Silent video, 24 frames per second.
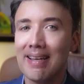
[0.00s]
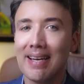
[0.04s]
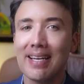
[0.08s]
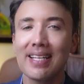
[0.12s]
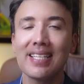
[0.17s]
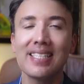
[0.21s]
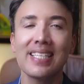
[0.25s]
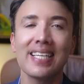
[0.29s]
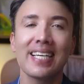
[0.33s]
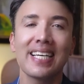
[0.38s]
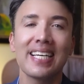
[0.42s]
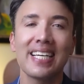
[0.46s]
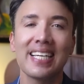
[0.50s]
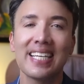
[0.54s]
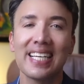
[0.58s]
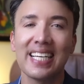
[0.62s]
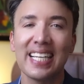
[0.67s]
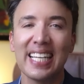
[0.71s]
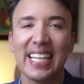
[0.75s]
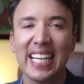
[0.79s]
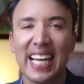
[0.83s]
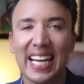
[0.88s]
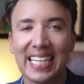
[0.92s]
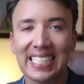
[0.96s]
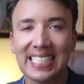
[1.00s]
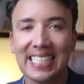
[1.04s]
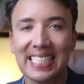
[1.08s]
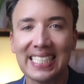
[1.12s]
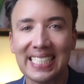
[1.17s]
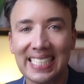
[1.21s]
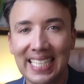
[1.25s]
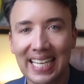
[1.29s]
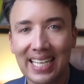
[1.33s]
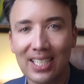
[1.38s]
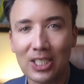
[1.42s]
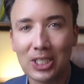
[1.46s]
then click collect
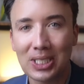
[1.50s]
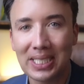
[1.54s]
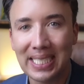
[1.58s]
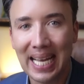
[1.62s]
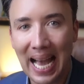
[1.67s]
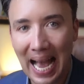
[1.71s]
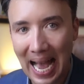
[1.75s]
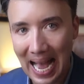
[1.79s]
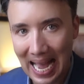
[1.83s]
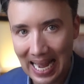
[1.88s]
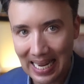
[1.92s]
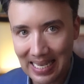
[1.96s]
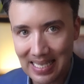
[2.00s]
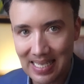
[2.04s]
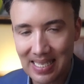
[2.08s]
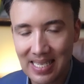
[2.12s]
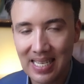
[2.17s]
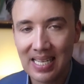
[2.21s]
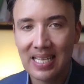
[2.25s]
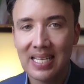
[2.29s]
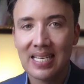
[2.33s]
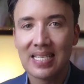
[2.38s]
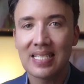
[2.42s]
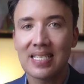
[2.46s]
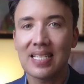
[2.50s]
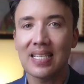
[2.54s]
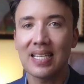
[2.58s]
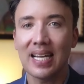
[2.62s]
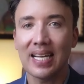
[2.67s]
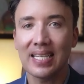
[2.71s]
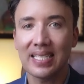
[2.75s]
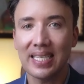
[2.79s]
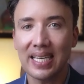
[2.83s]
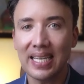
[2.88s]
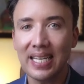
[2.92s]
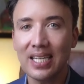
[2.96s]
sales tax.
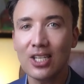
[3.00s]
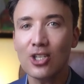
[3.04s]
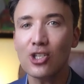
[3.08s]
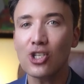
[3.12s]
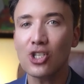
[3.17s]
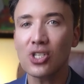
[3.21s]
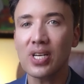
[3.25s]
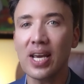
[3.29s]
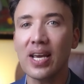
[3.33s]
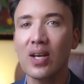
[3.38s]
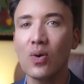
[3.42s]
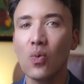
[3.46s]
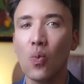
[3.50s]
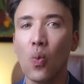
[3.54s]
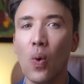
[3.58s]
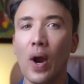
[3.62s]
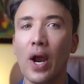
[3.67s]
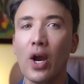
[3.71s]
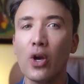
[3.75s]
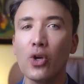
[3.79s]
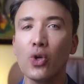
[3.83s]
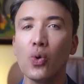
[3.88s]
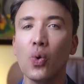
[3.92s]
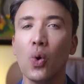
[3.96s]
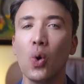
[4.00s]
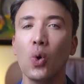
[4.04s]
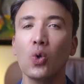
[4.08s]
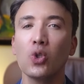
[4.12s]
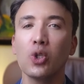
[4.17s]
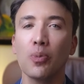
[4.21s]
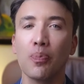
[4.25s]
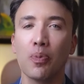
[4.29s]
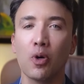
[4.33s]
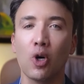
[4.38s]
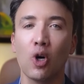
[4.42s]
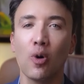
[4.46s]
Select each state where you
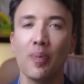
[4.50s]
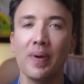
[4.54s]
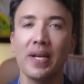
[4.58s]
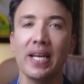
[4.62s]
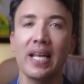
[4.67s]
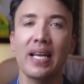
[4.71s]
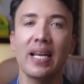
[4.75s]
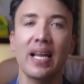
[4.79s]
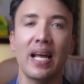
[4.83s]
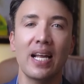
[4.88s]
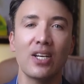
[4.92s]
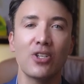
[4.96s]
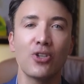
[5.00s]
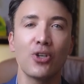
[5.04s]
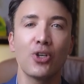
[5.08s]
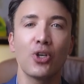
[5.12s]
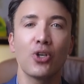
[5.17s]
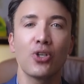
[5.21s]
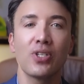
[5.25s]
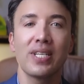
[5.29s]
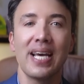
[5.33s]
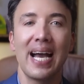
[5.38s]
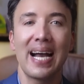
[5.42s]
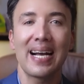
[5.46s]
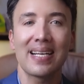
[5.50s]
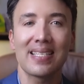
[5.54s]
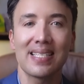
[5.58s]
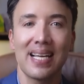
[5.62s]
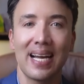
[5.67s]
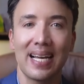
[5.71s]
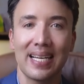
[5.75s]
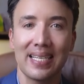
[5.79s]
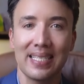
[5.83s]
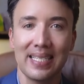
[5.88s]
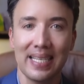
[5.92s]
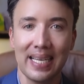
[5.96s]
hold a permit and enter your tax
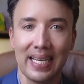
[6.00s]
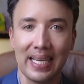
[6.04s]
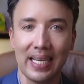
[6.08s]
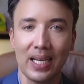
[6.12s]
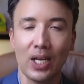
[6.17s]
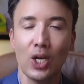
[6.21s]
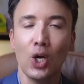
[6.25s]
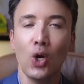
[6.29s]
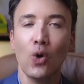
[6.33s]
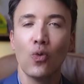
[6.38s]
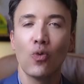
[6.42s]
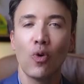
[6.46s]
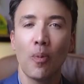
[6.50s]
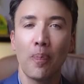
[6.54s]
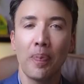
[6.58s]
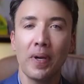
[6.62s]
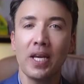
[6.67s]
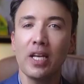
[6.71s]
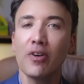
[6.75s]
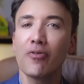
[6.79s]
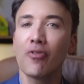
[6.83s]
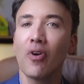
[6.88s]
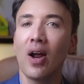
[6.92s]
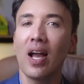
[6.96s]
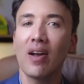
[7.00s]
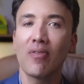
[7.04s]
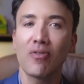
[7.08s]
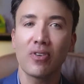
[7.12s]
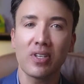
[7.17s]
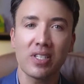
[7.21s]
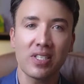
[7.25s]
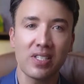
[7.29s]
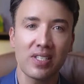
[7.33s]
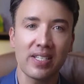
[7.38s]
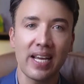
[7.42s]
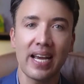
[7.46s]
ID. Repeat for
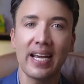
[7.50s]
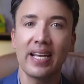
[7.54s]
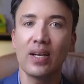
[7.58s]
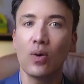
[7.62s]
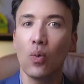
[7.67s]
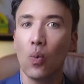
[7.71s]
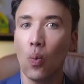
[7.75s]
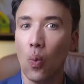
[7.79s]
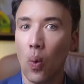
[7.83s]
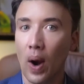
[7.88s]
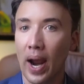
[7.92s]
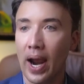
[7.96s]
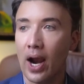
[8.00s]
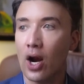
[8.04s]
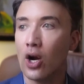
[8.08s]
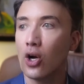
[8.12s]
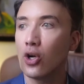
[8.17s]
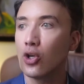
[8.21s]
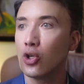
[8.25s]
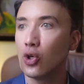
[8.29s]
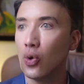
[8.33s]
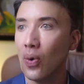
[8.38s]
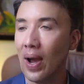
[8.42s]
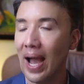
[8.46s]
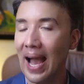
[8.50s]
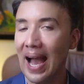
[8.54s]
every state where you